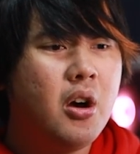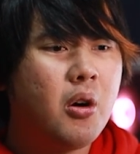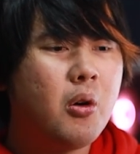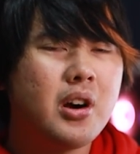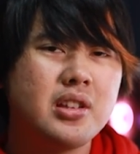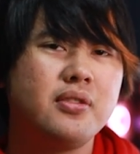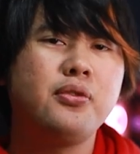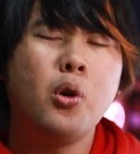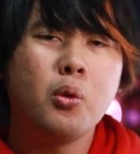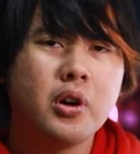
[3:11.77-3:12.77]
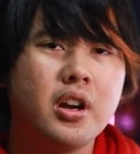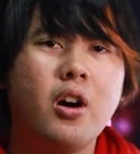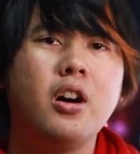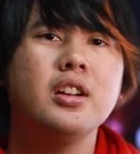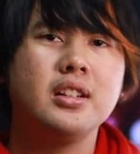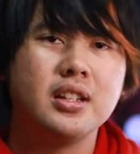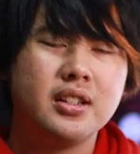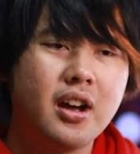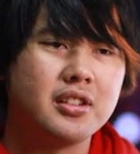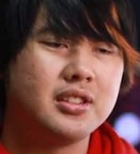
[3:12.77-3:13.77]
or as forward on the
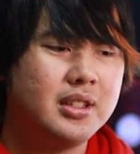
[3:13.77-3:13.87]
Dusk.